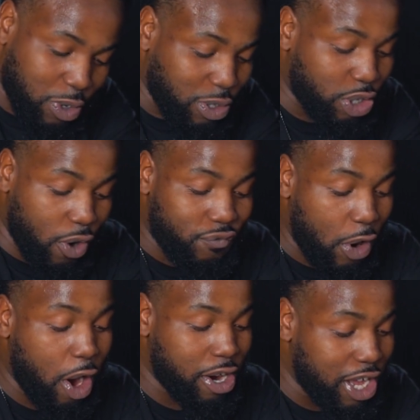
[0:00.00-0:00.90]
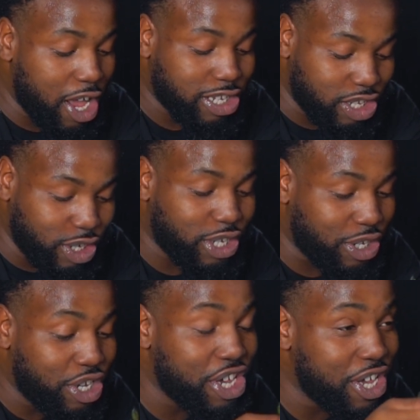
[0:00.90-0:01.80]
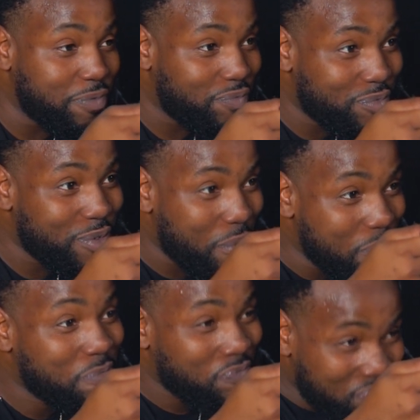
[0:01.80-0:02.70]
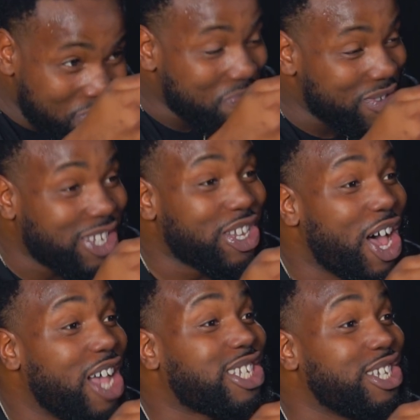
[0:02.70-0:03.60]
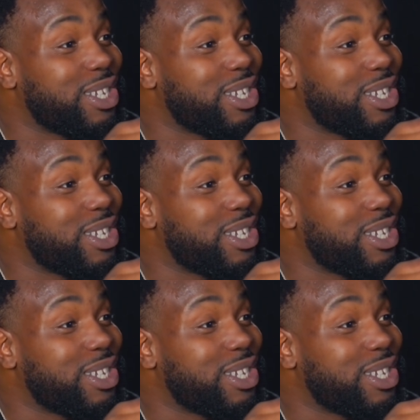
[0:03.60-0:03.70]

So far, the hustlers is good. This is a hustler's